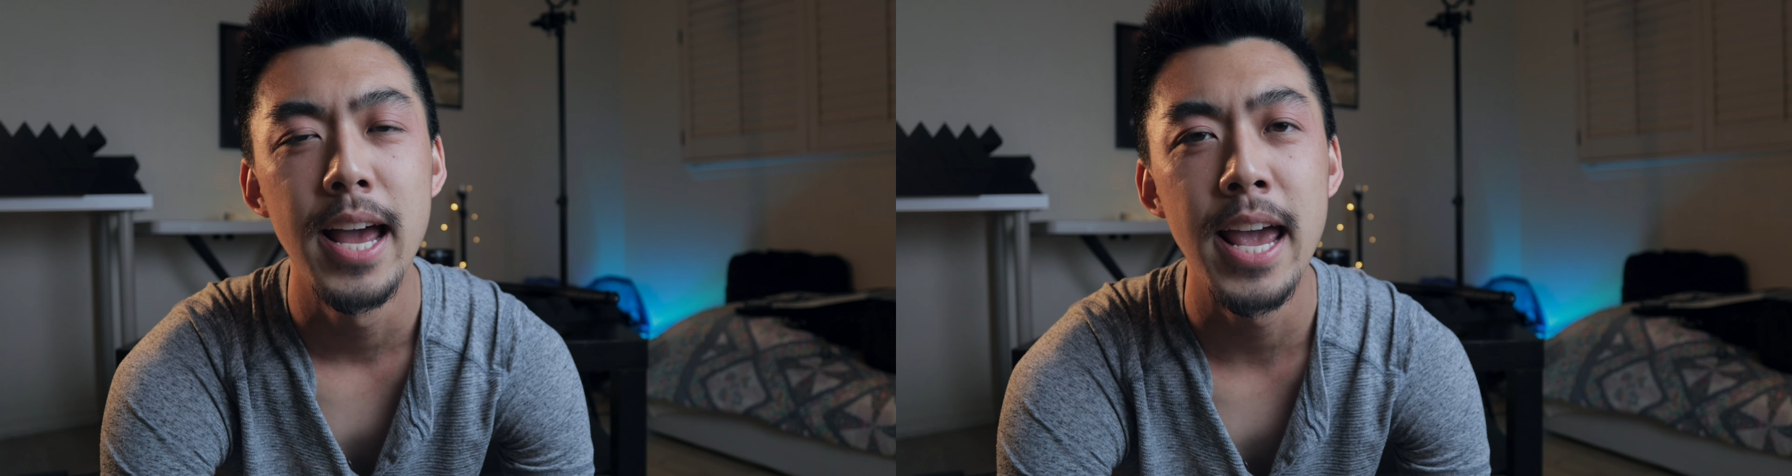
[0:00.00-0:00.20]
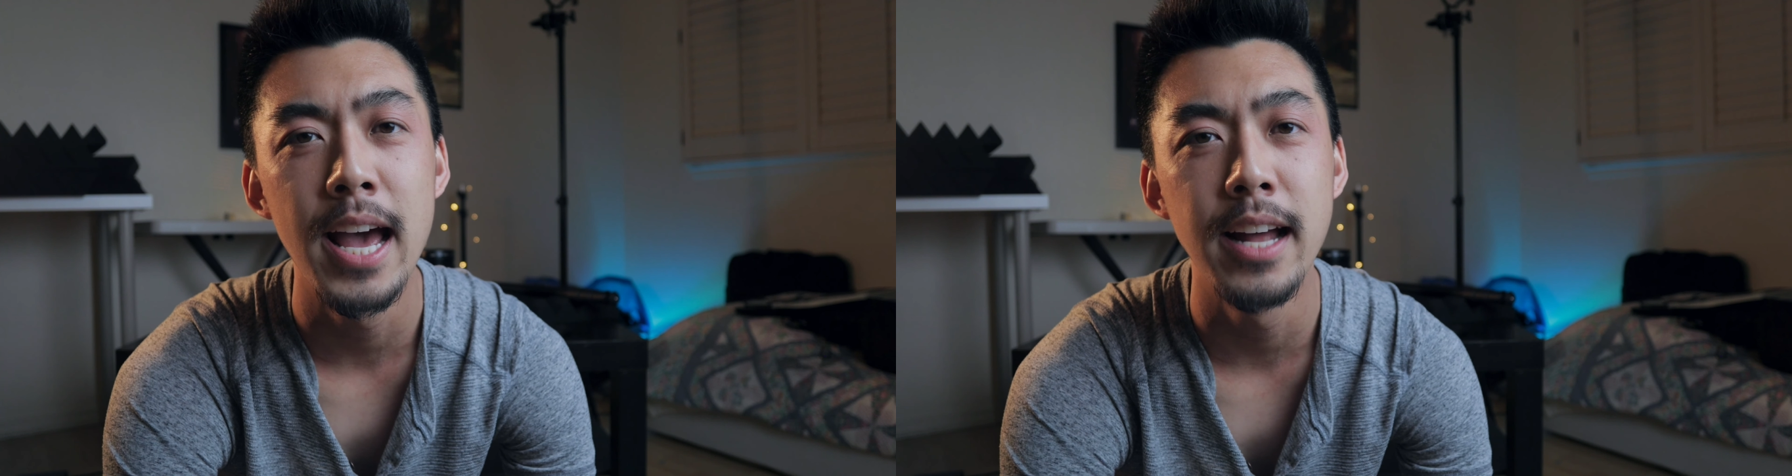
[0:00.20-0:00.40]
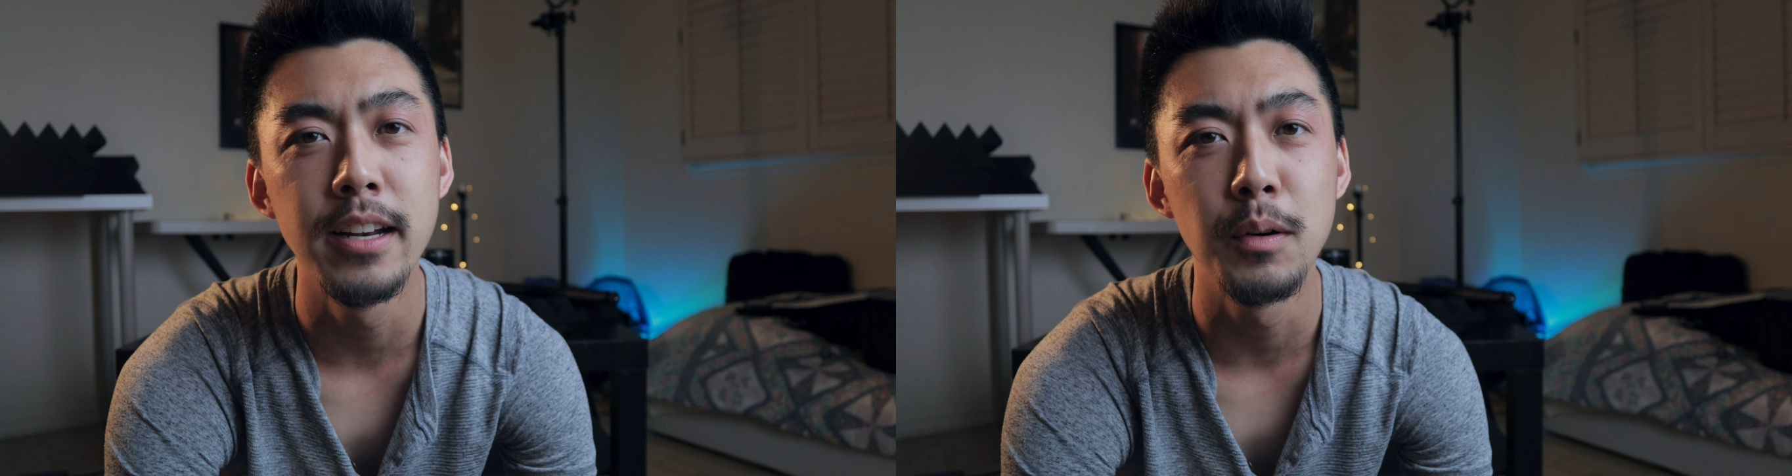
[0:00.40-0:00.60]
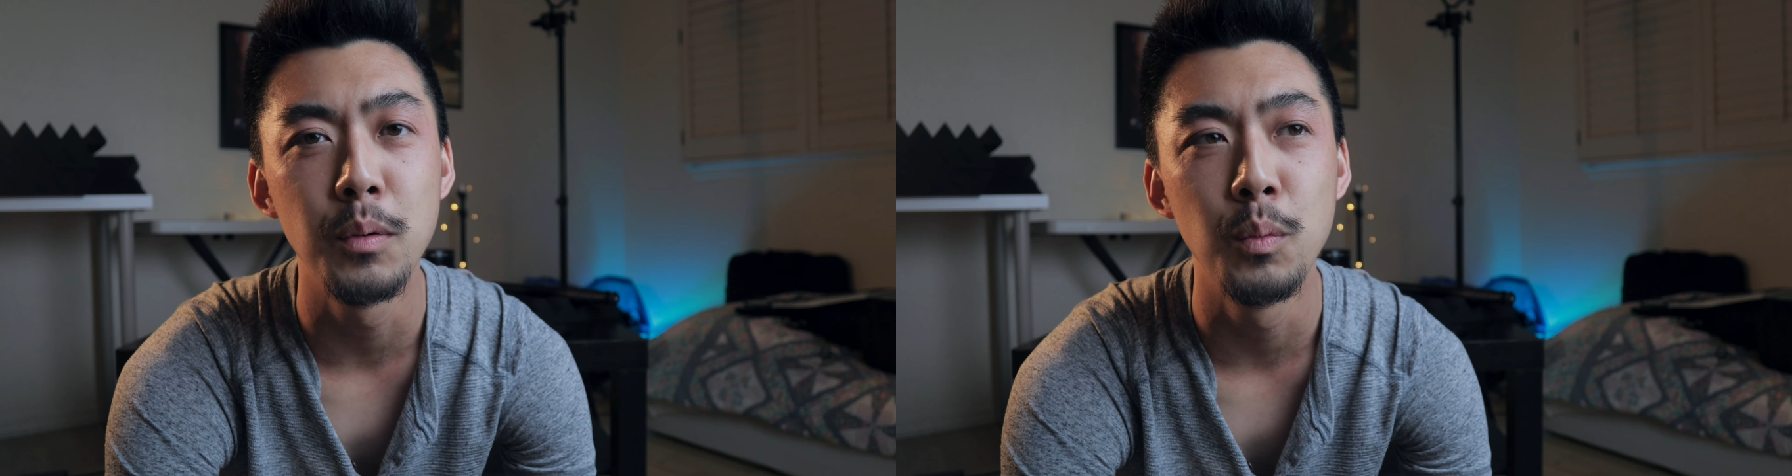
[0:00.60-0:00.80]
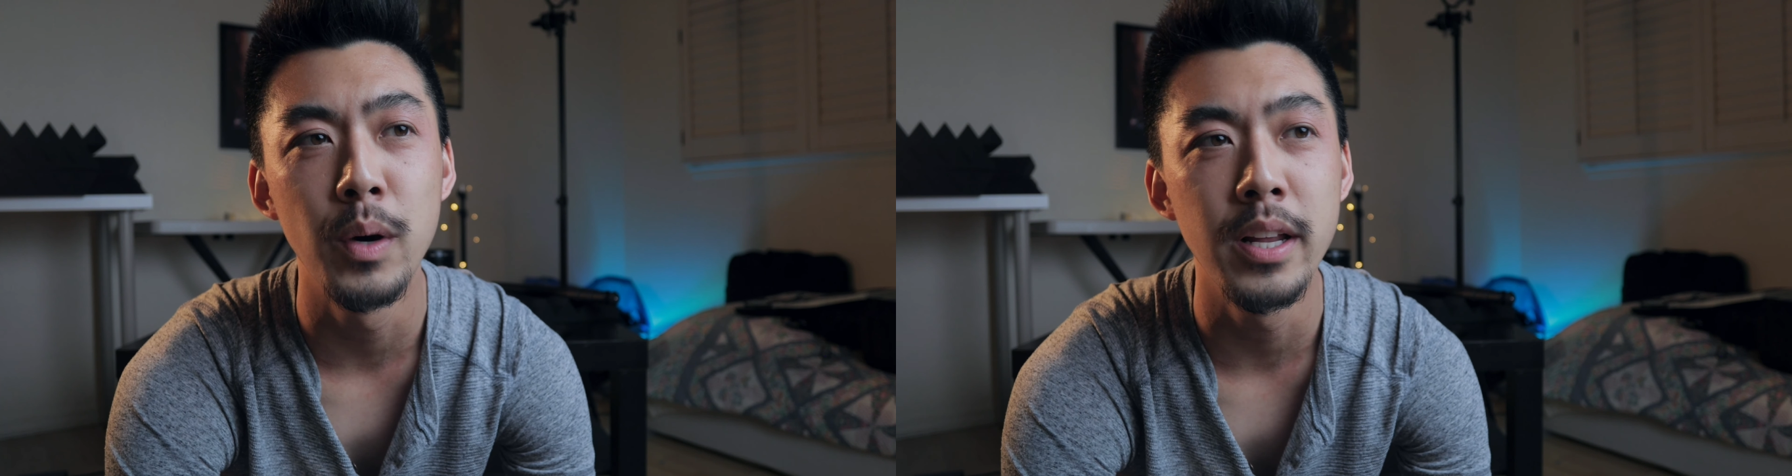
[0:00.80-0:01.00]
And
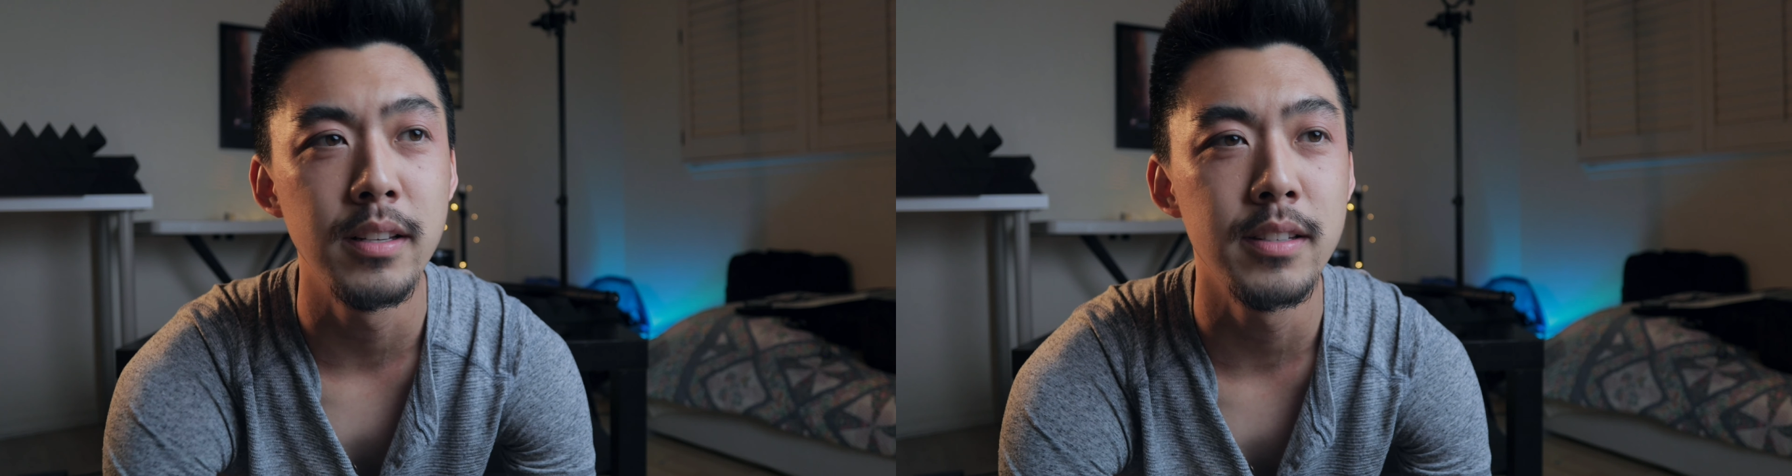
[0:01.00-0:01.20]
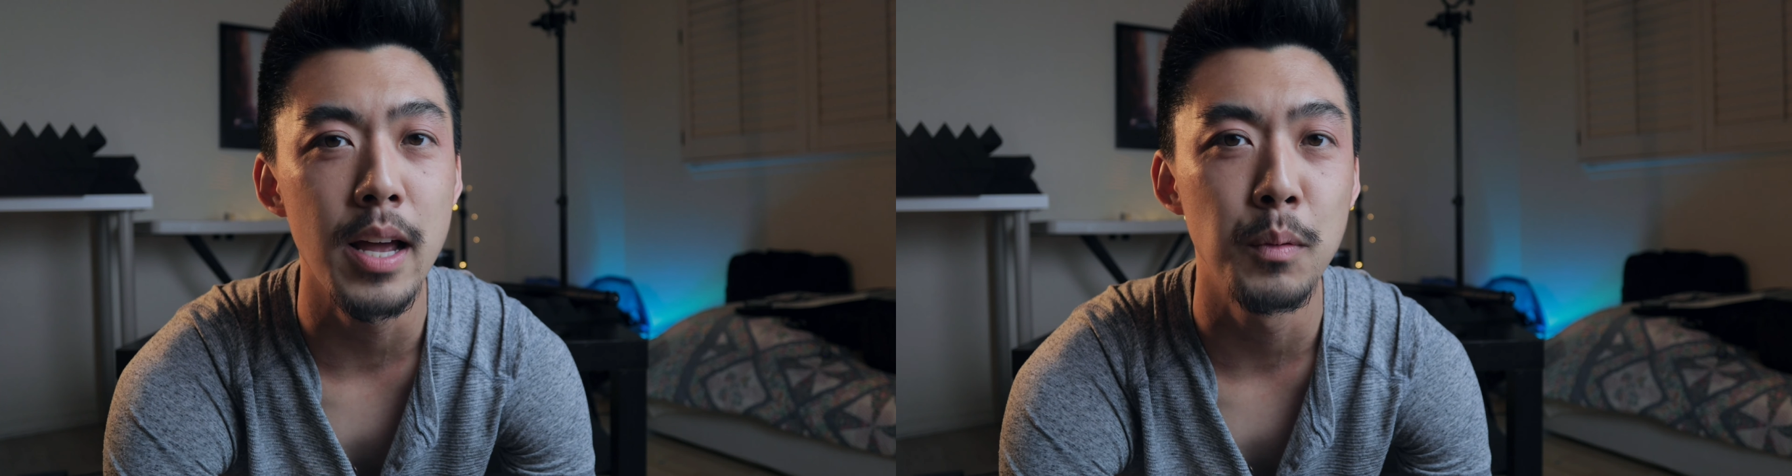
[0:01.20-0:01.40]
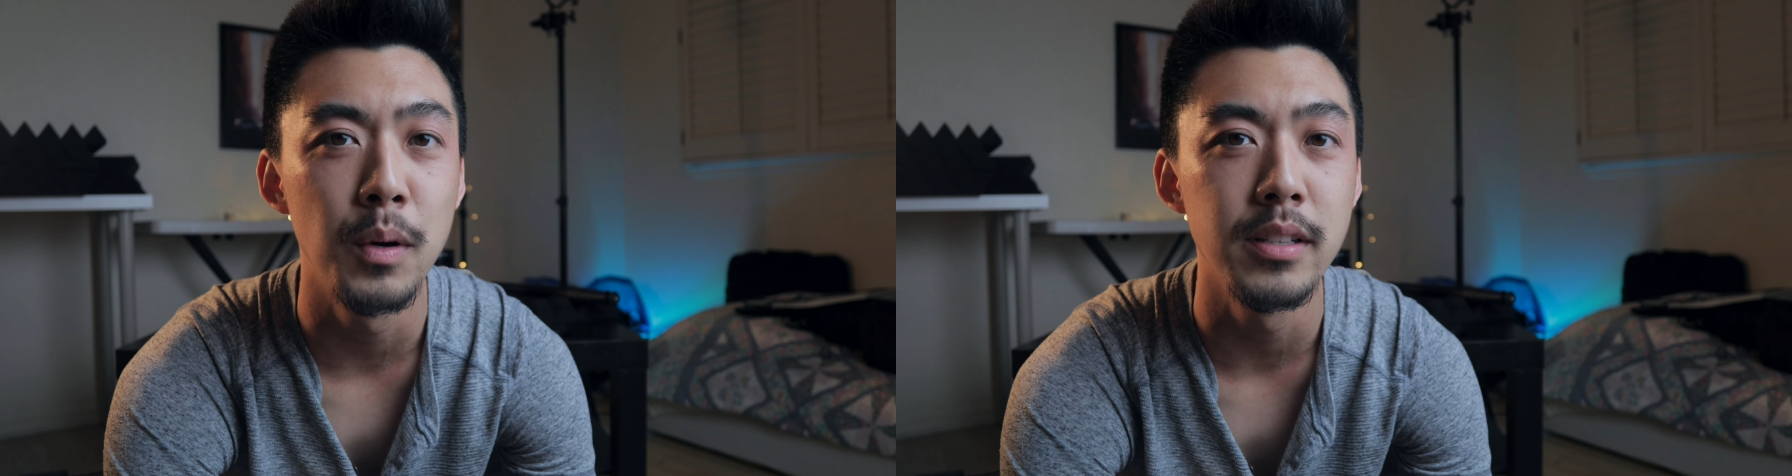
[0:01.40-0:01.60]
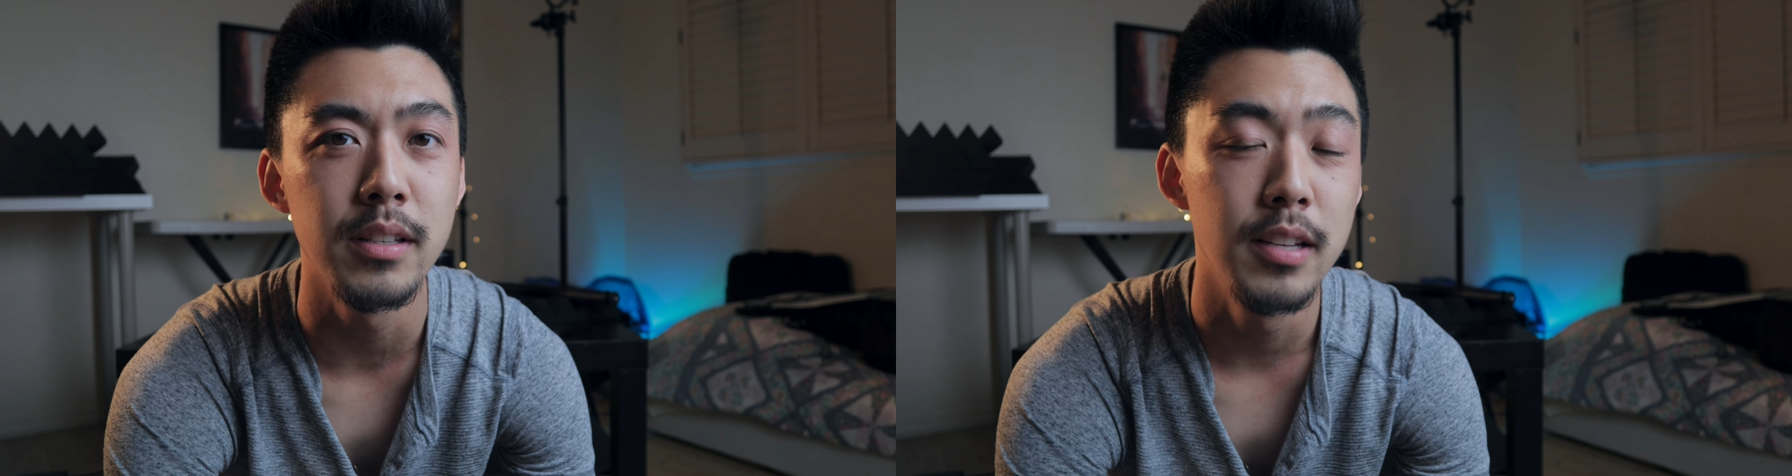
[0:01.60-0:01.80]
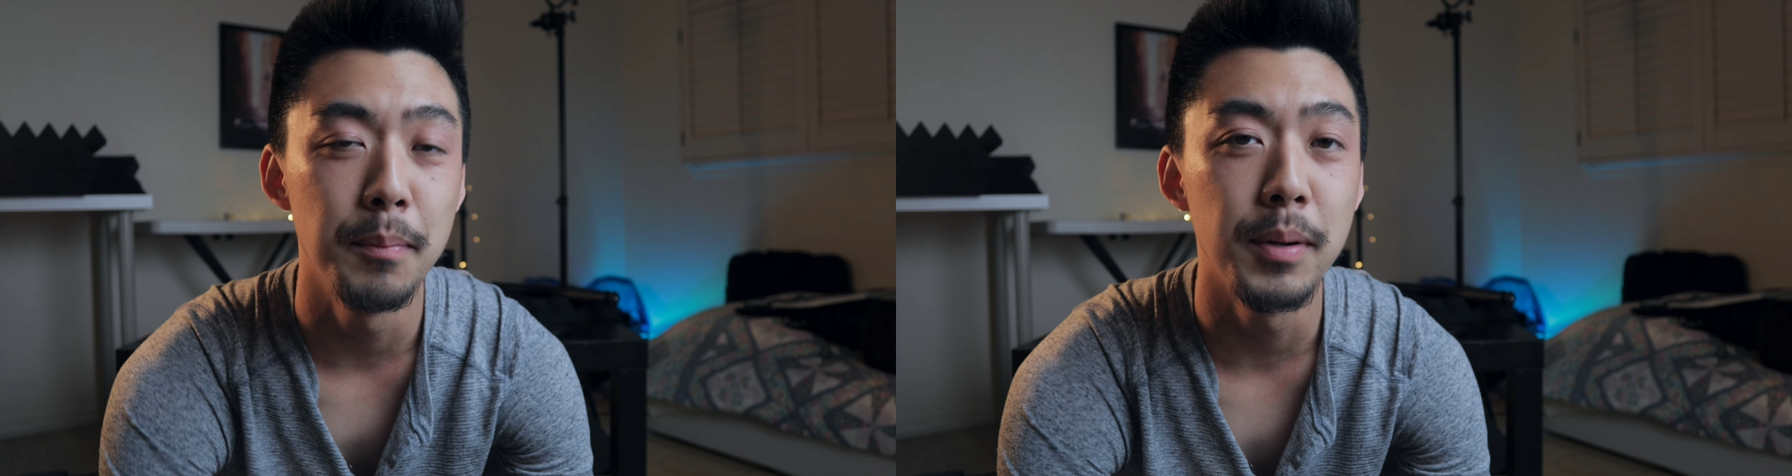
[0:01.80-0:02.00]
what he said was
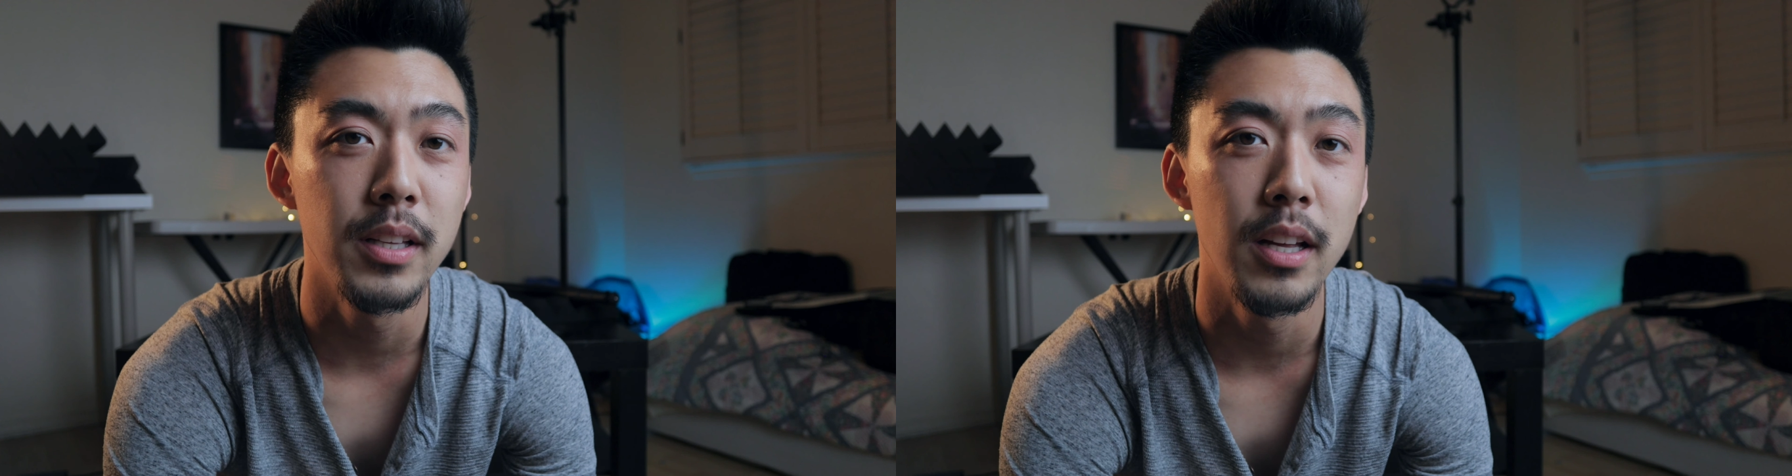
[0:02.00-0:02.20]
typically